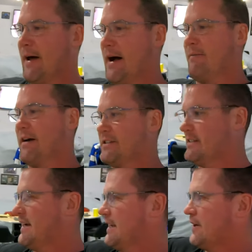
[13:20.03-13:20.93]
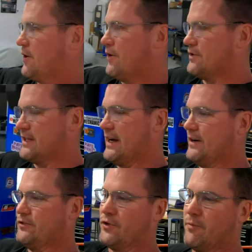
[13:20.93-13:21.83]
I've actually taken the cars
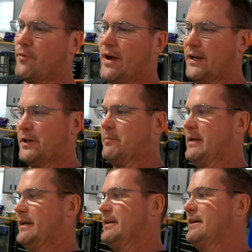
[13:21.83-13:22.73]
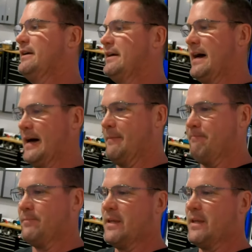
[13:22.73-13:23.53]
out, drove them around a little bit, um,